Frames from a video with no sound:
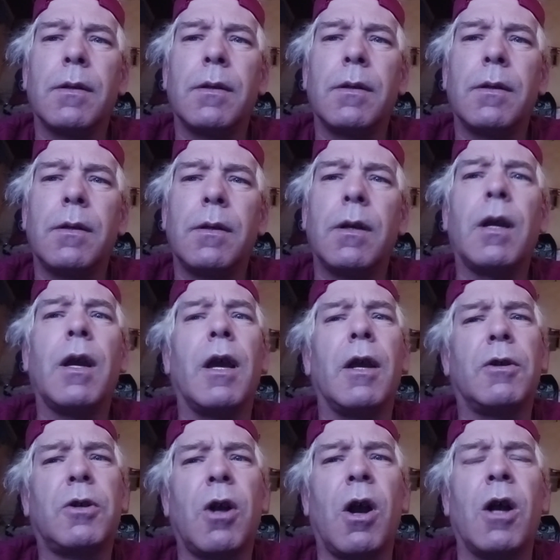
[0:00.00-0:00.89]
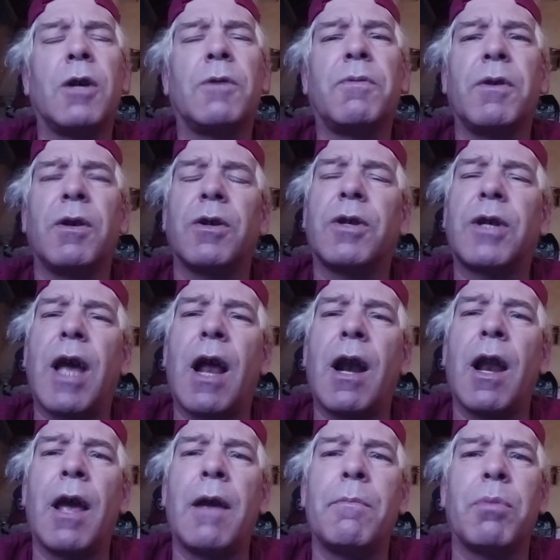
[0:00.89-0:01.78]
You can get charged for your
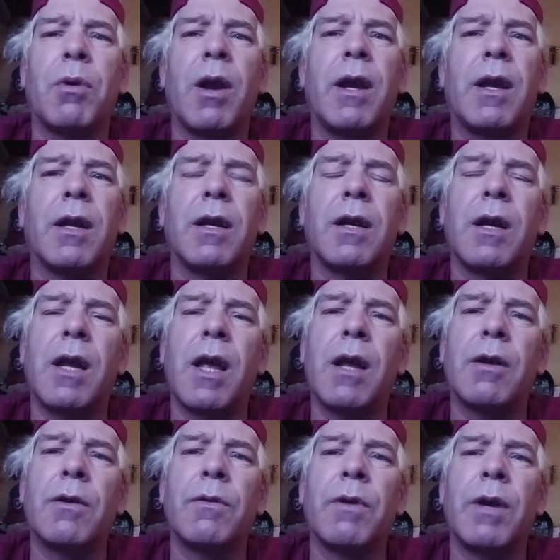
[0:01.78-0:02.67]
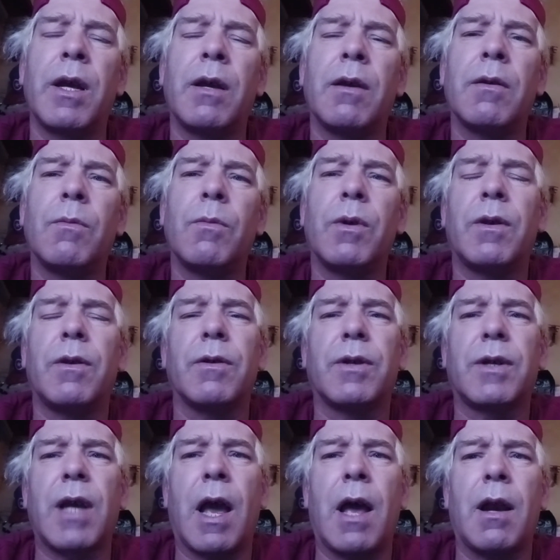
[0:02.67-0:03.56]
satellite breaking and entering with your
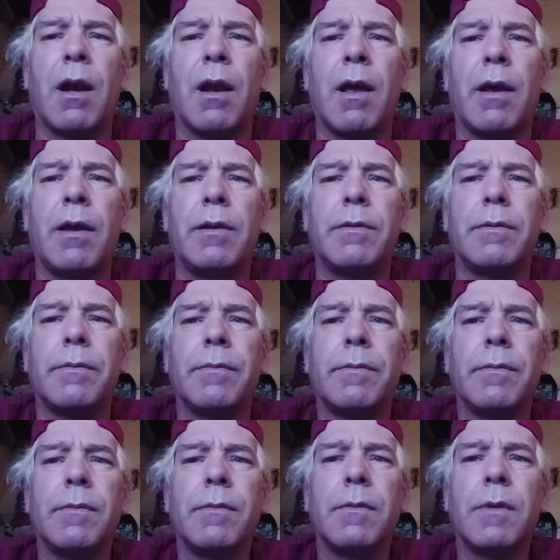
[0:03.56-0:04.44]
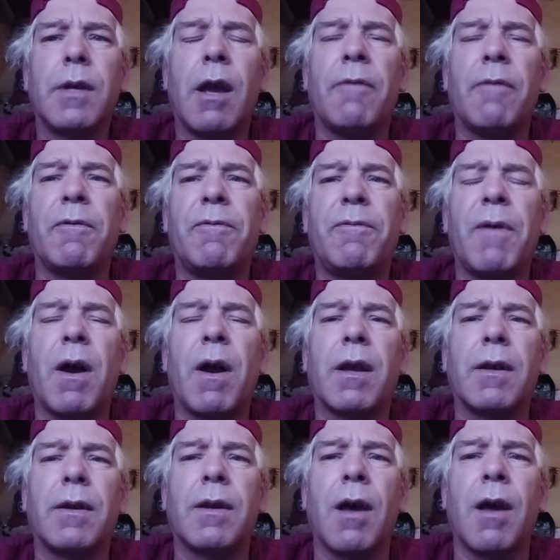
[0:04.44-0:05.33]
satellite every
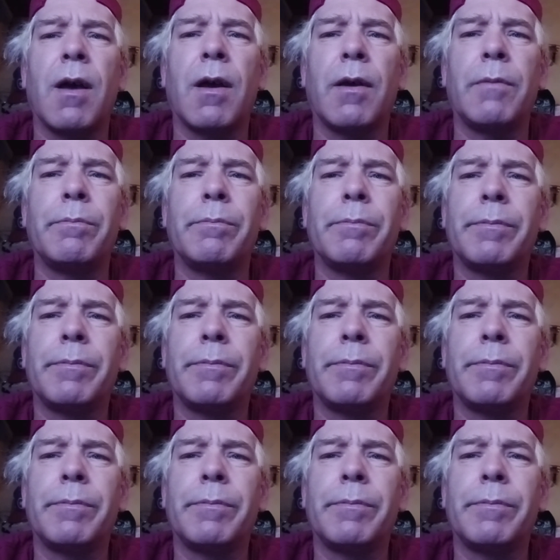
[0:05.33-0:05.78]
fucking time.